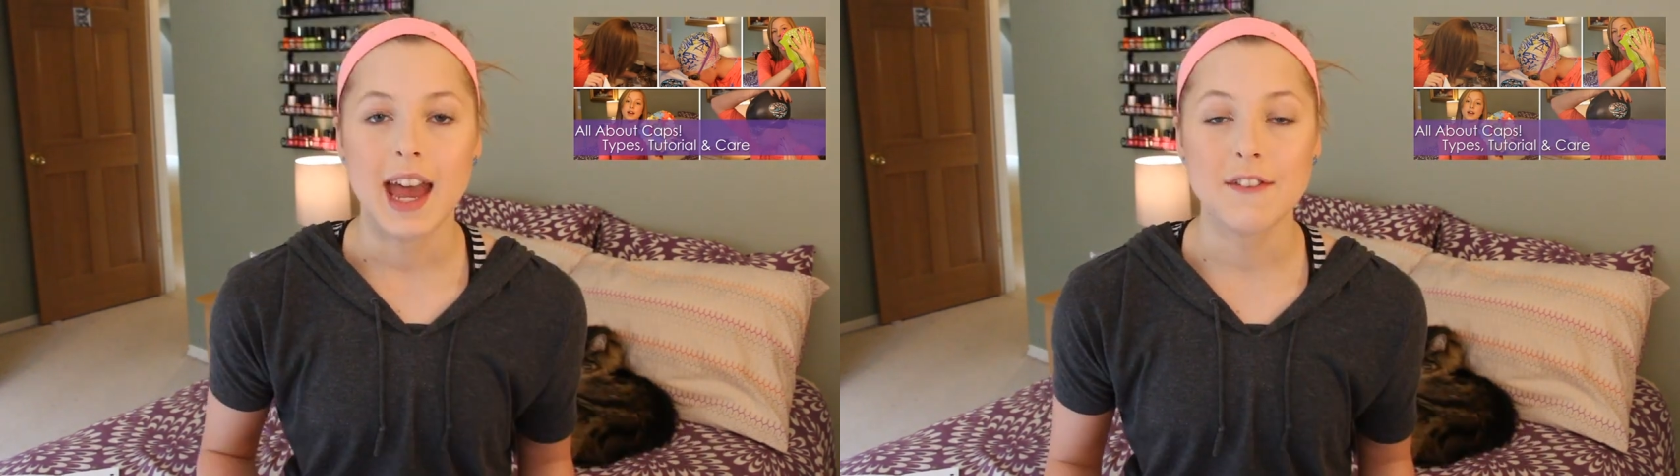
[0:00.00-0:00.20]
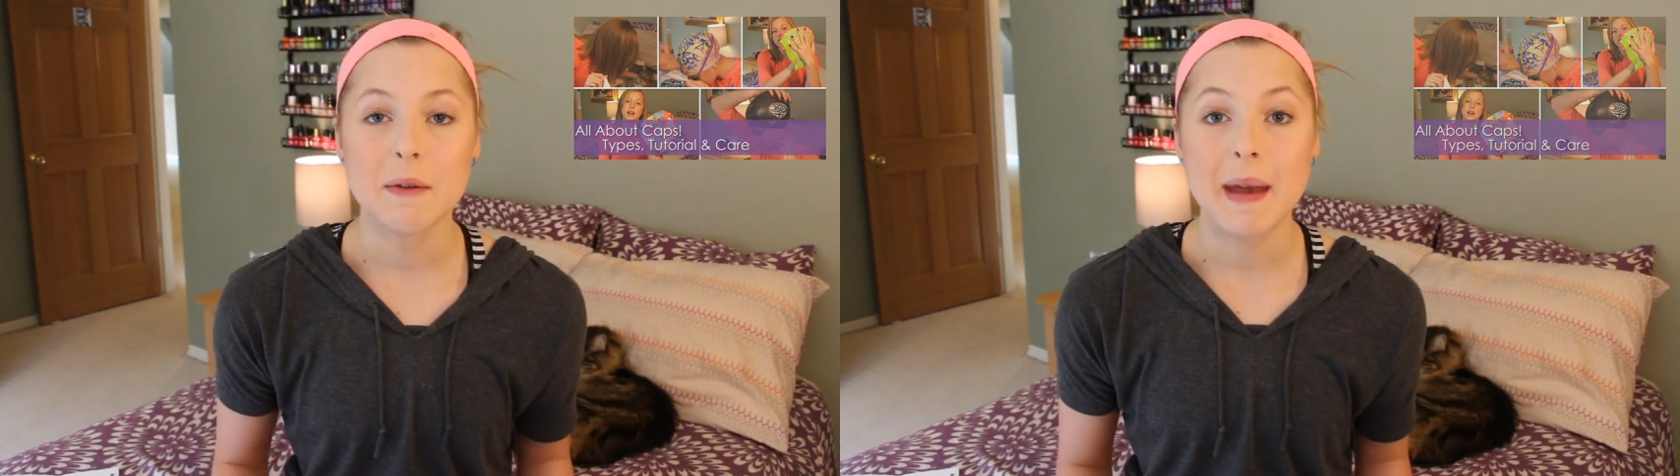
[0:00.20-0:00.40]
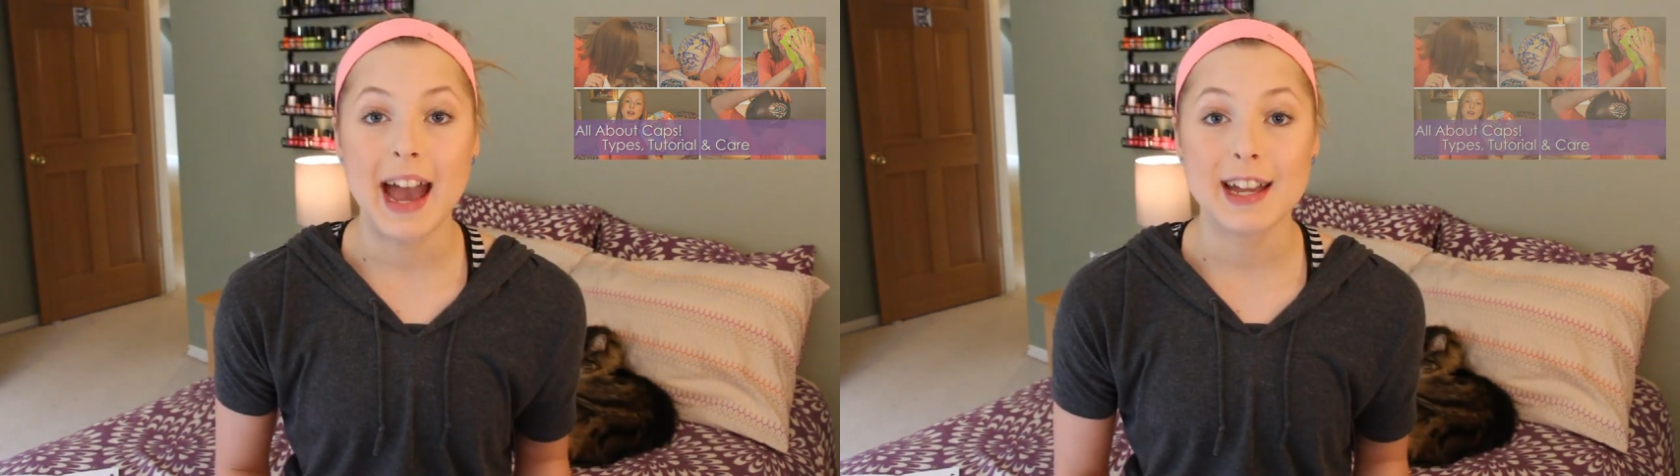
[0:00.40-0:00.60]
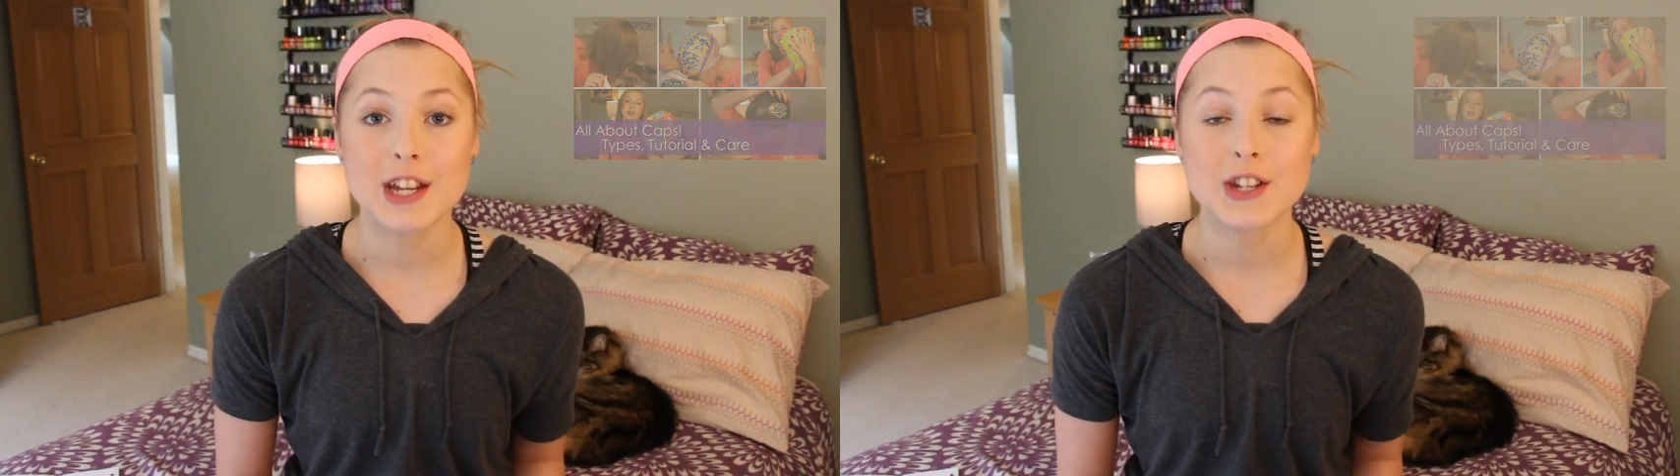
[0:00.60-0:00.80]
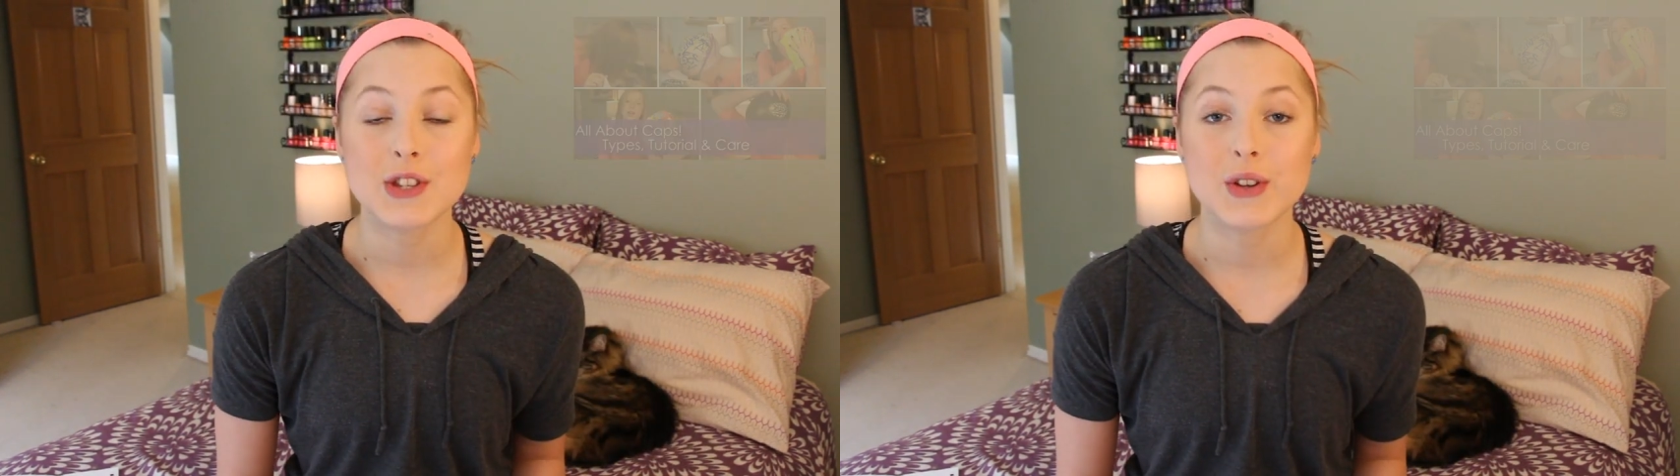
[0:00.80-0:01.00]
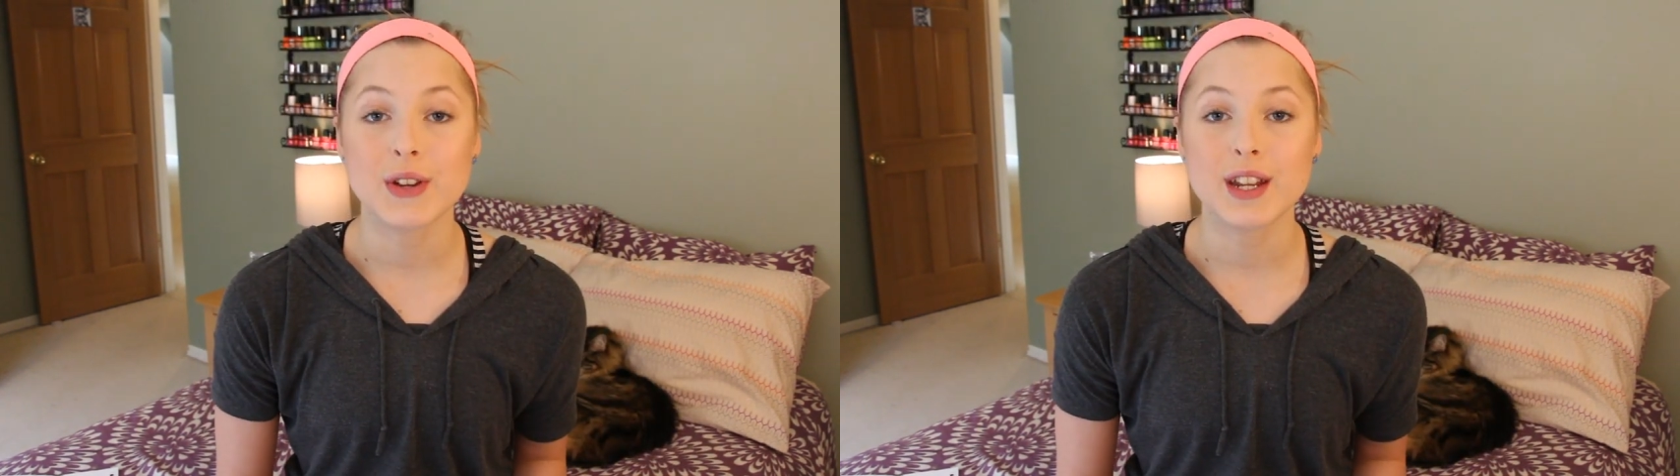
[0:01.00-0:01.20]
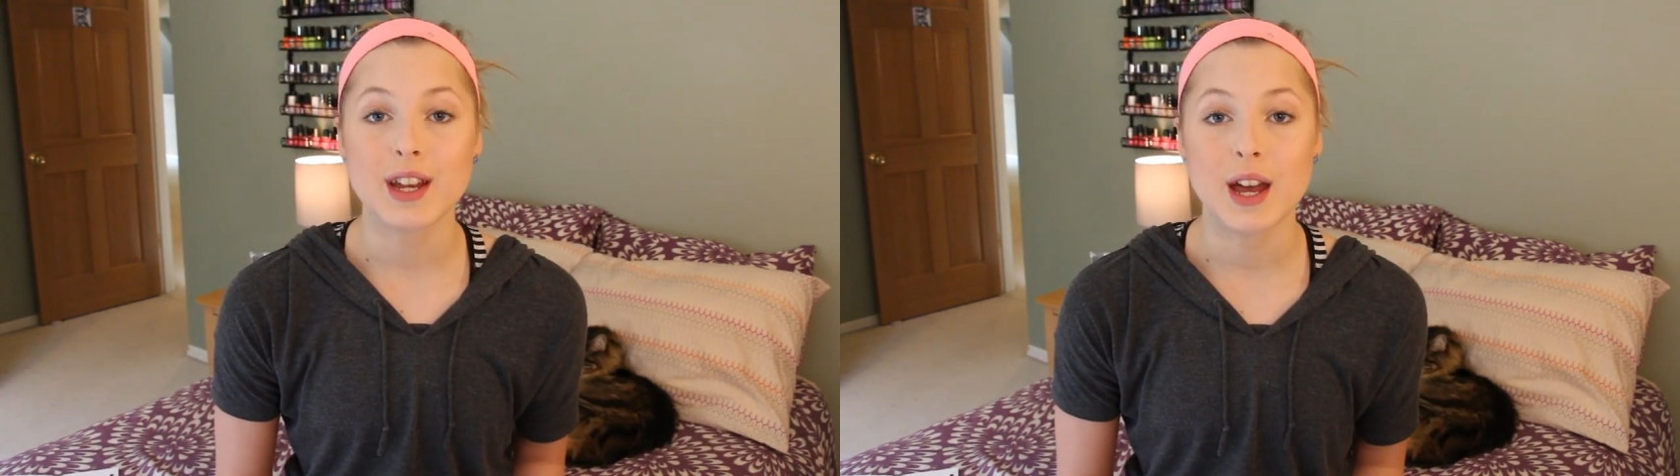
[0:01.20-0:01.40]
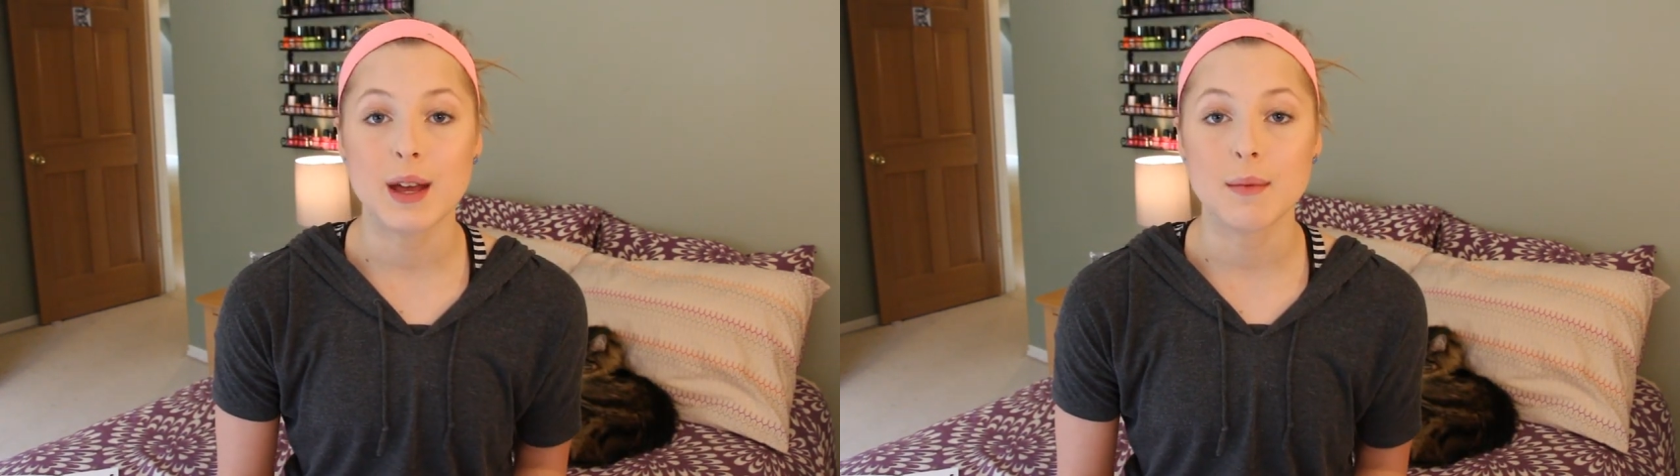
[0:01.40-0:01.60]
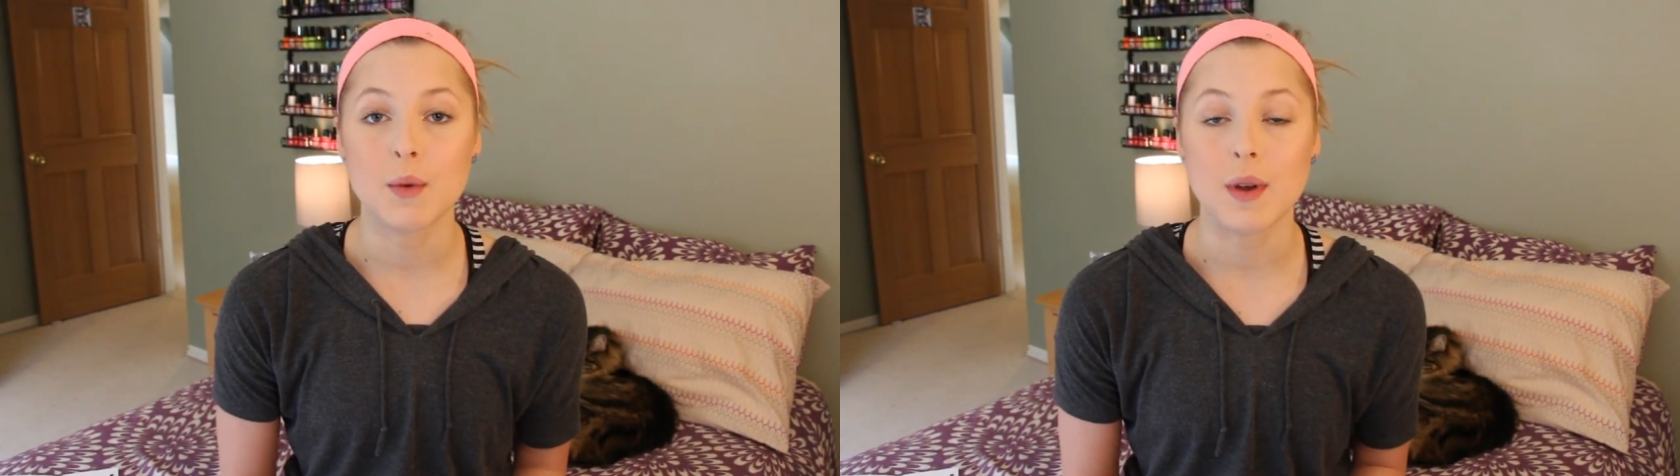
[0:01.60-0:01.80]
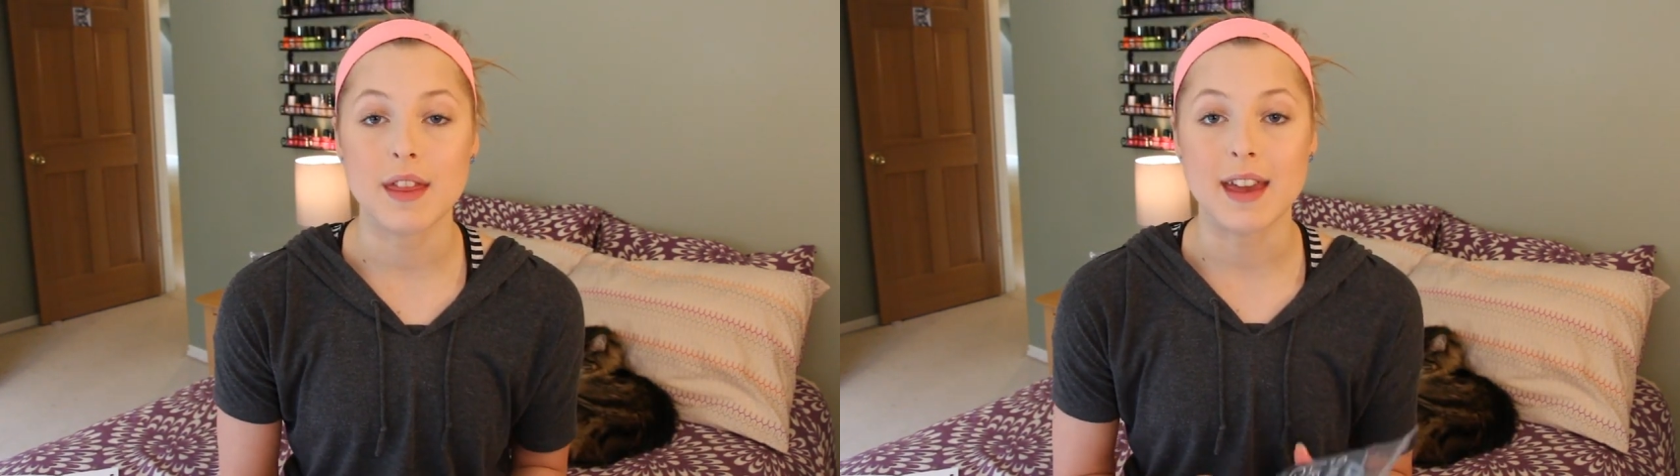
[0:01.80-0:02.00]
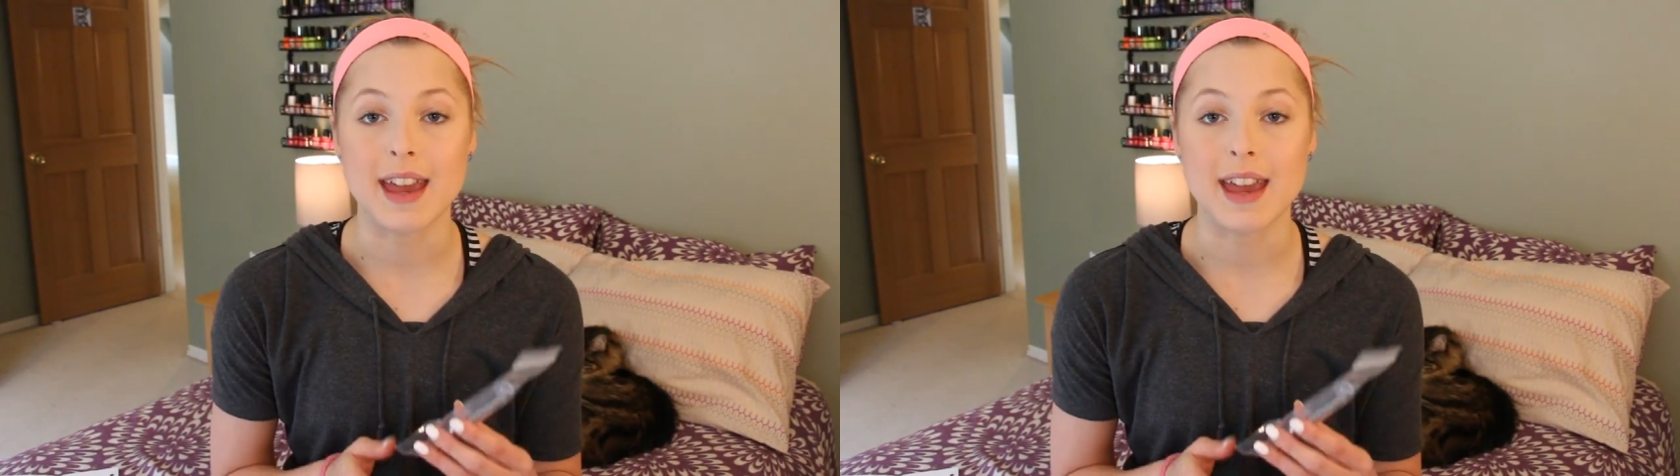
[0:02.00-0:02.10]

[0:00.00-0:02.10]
Every package is going to come with